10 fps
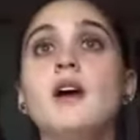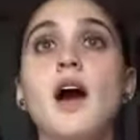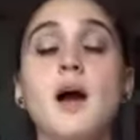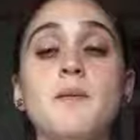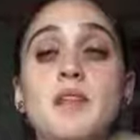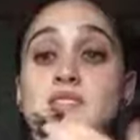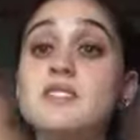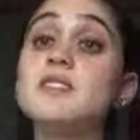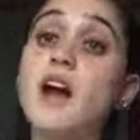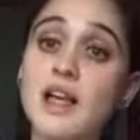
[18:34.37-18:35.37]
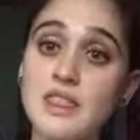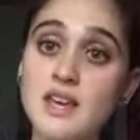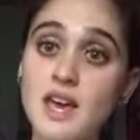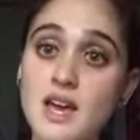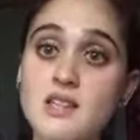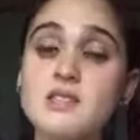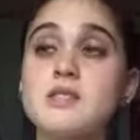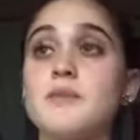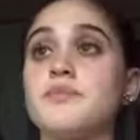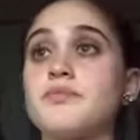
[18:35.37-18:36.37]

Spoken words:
That's not the case.